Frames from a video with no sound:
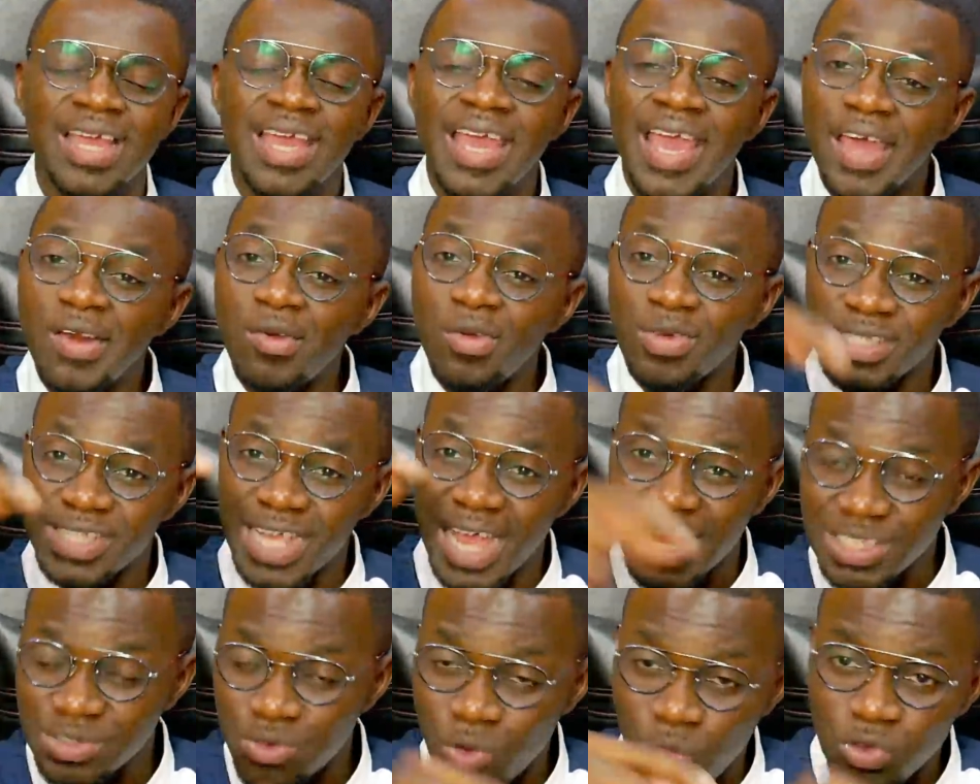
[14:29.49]
and o
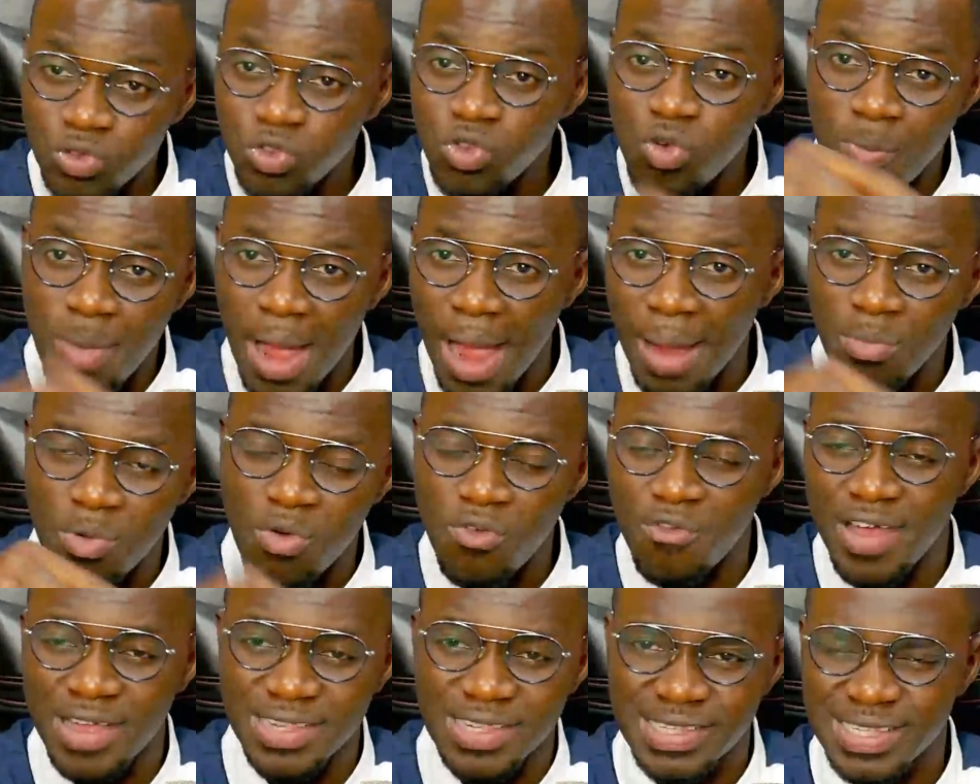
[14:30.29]
site go to bible
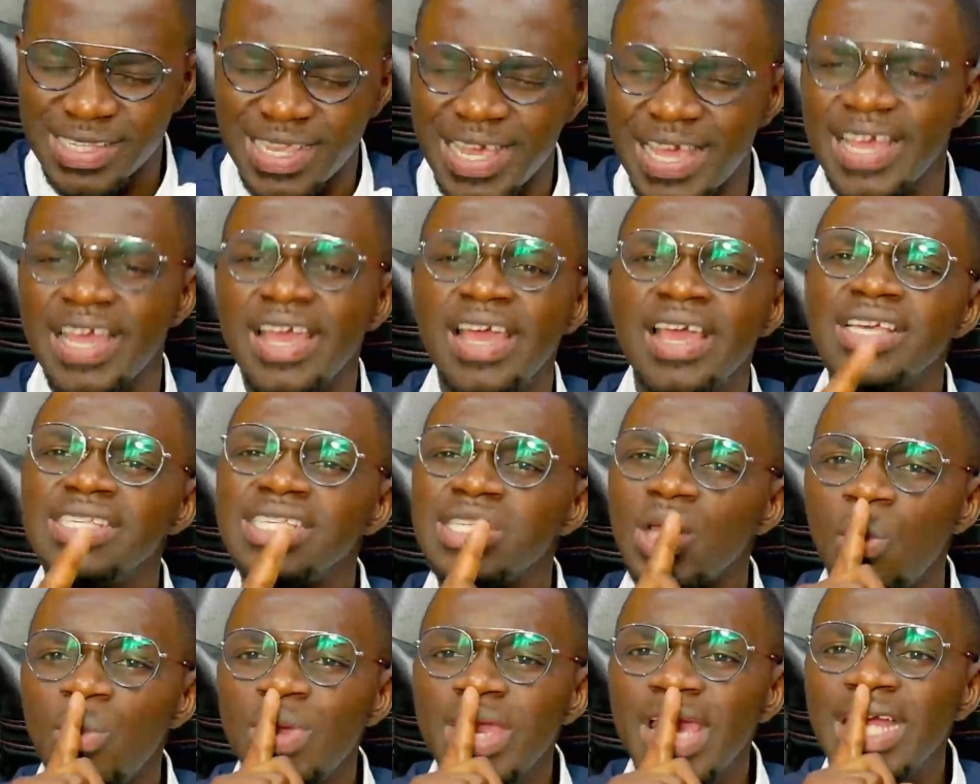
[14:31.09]
verse say
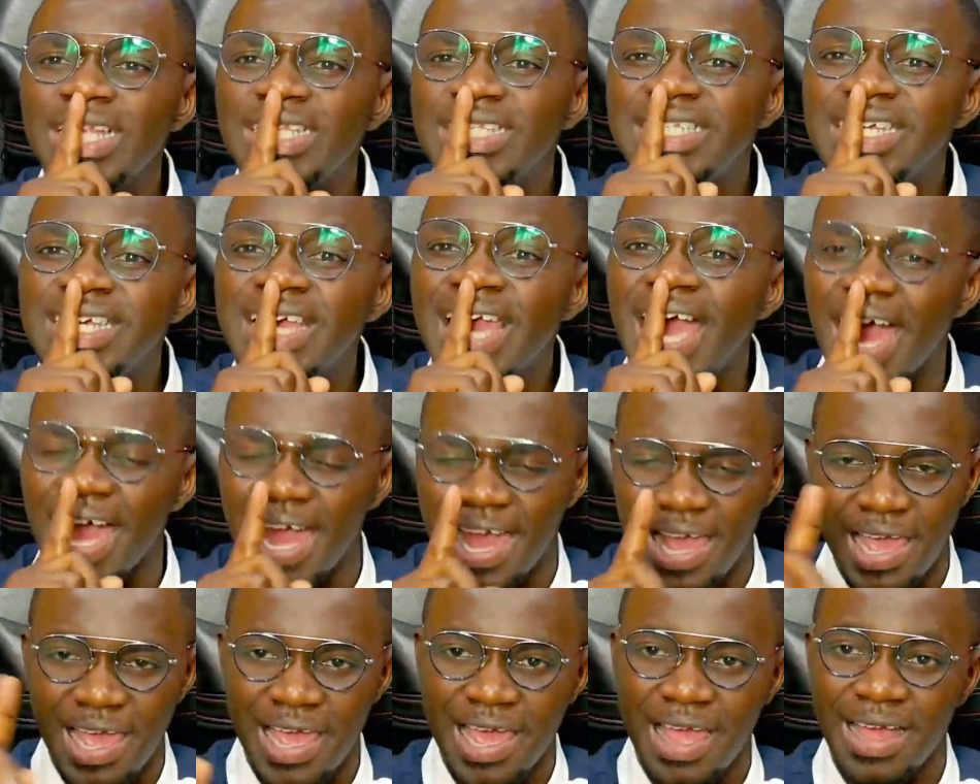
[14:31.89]
say we ye din a
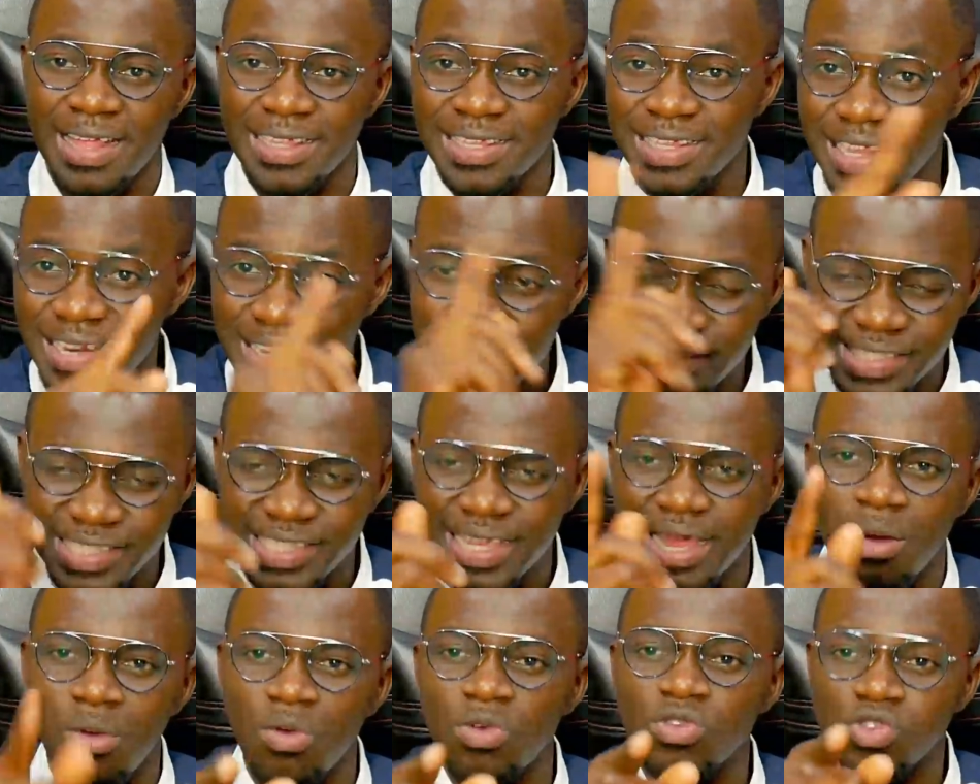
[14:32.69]
ade ni si
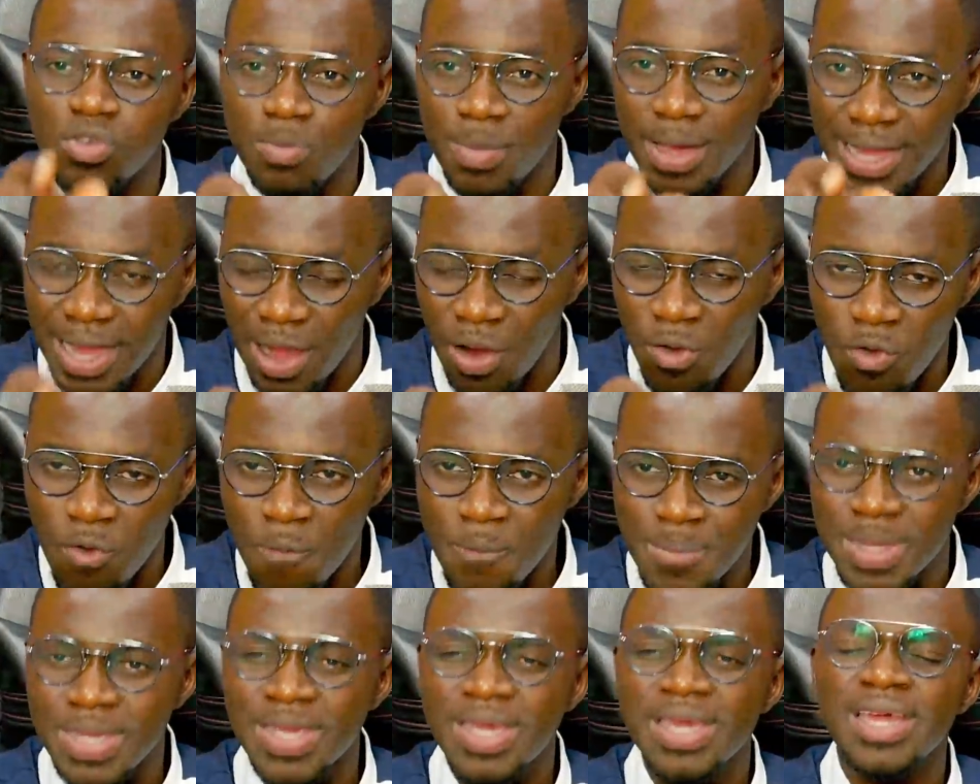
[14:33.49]
a won so be ka ho
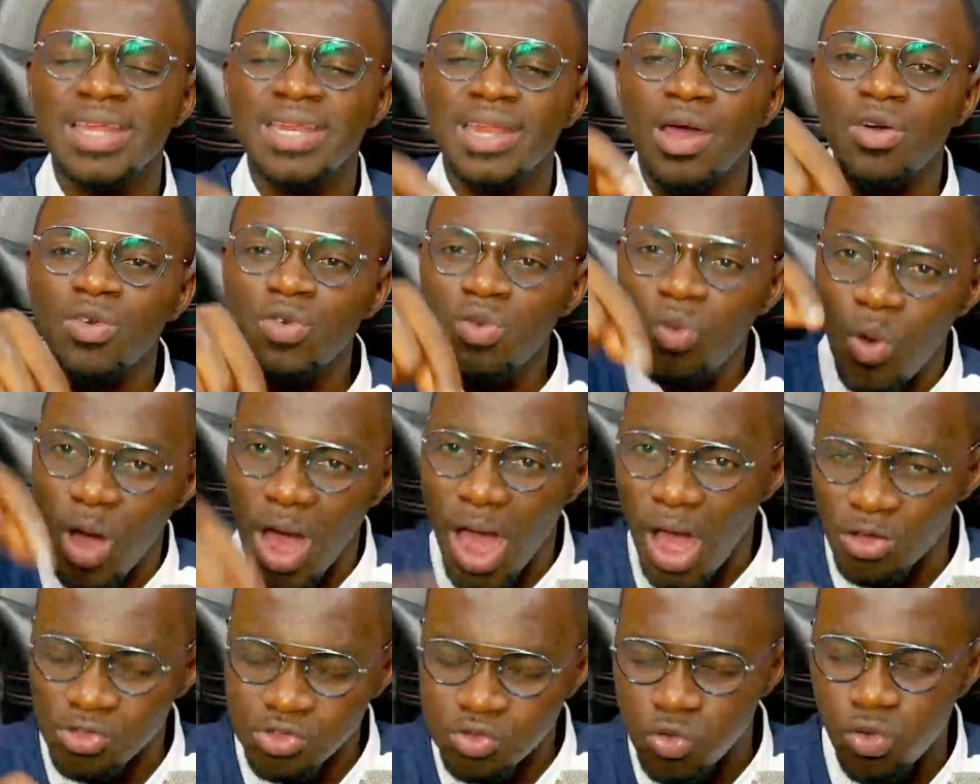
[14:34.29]
bi na wo
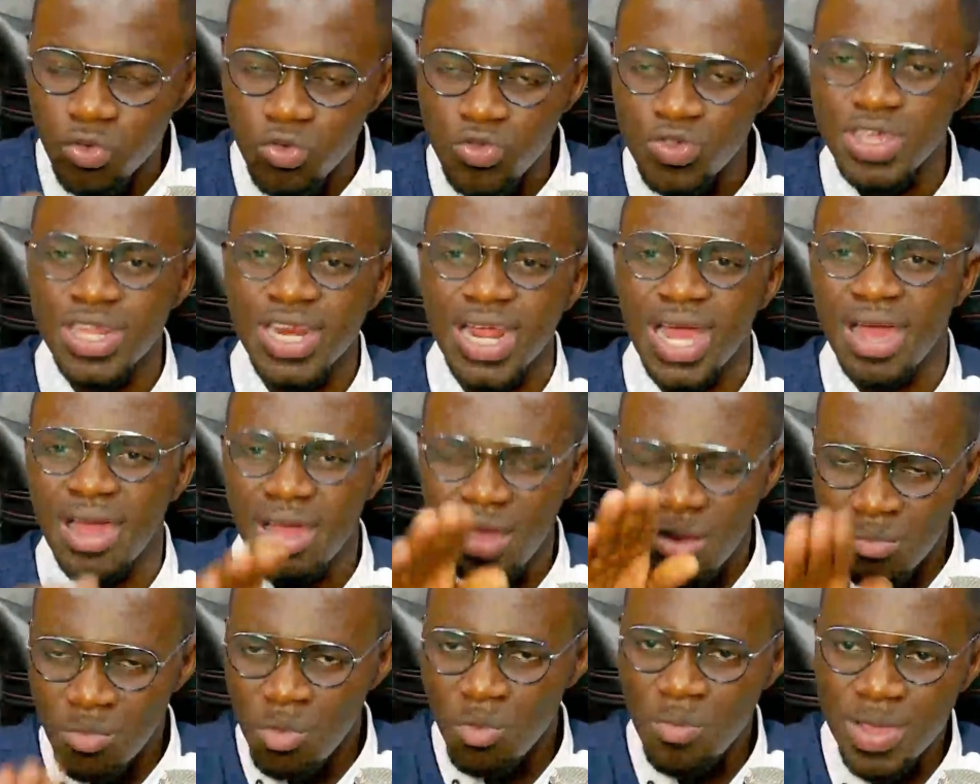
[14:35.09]
household nyina
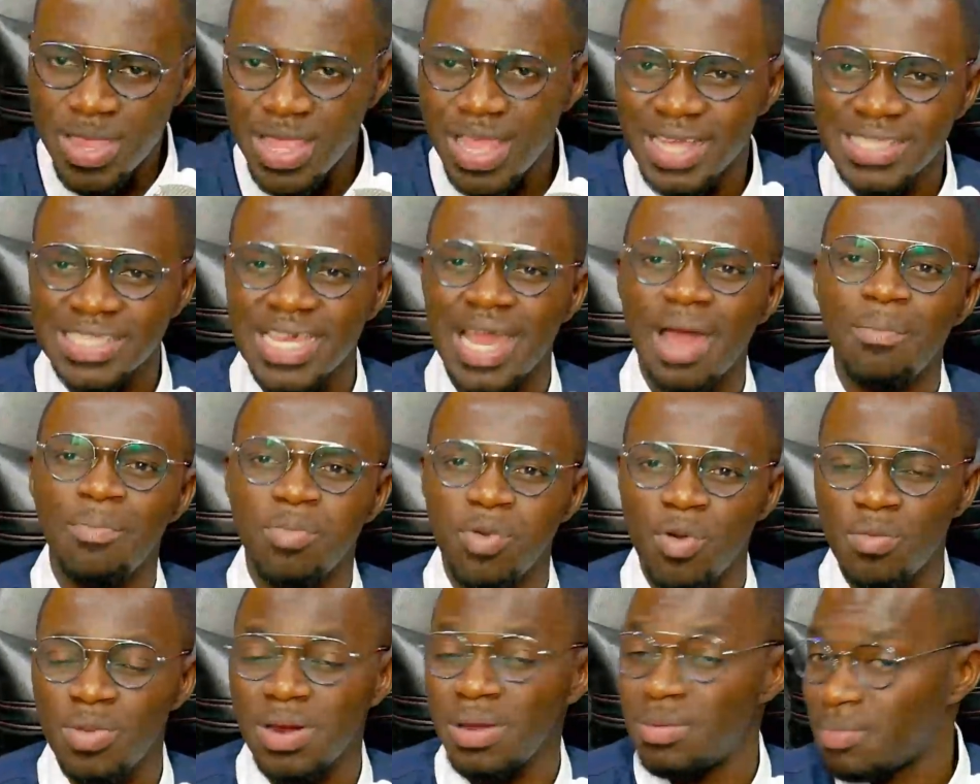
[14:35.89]
wo be nya sa
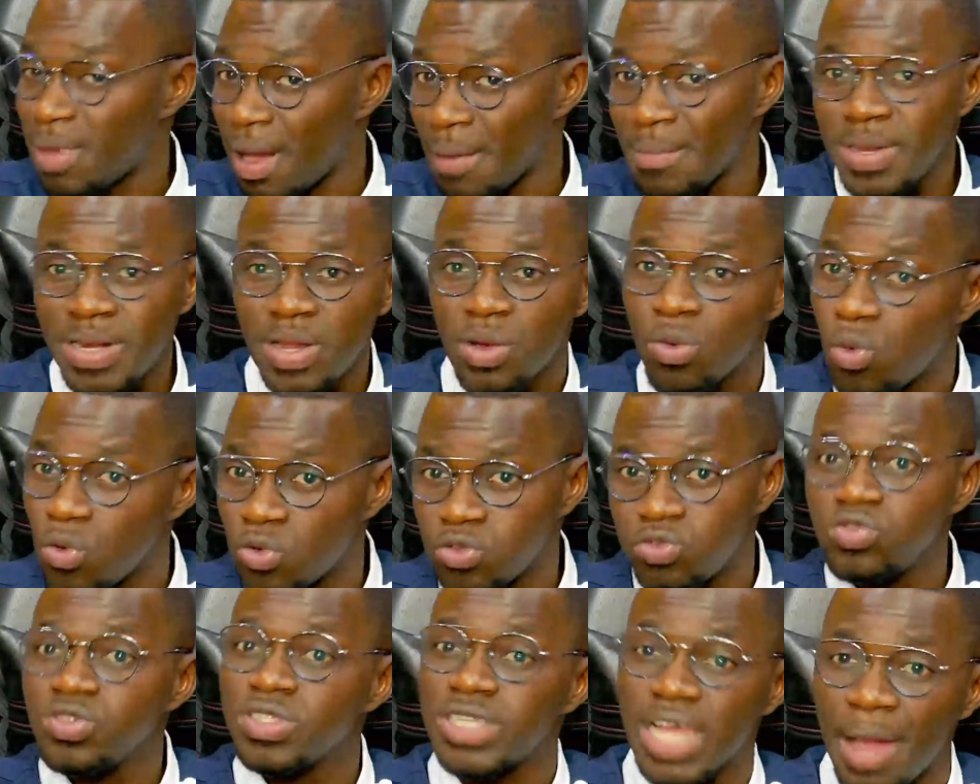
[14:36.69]
problem ma me ne go
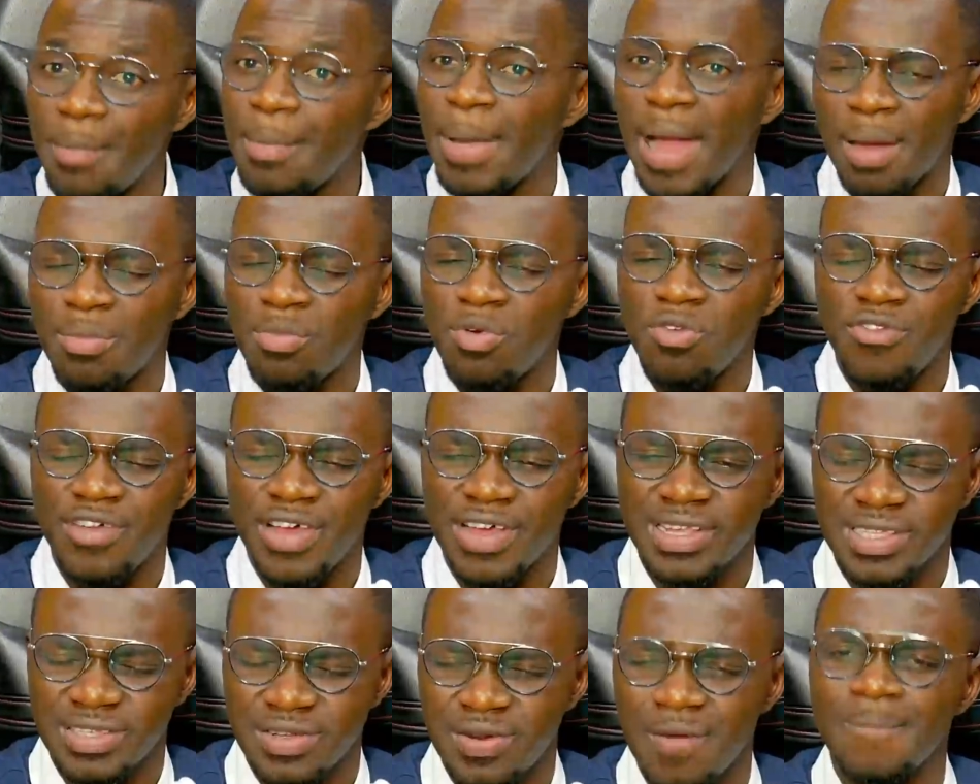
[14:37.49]
to sa bible
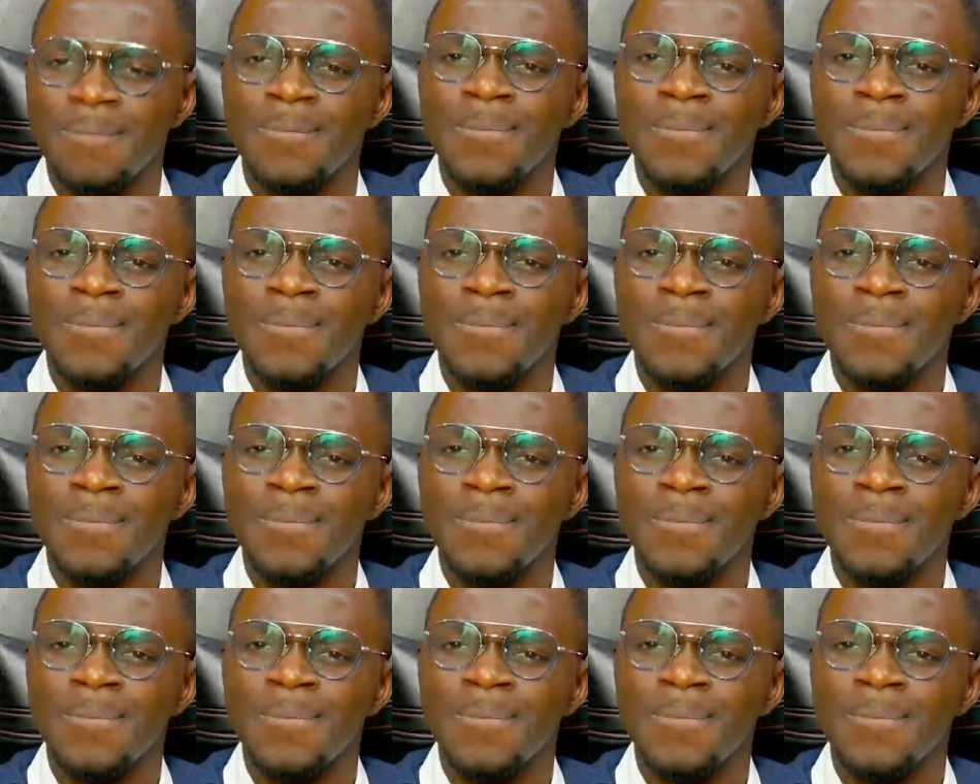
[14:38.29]
verse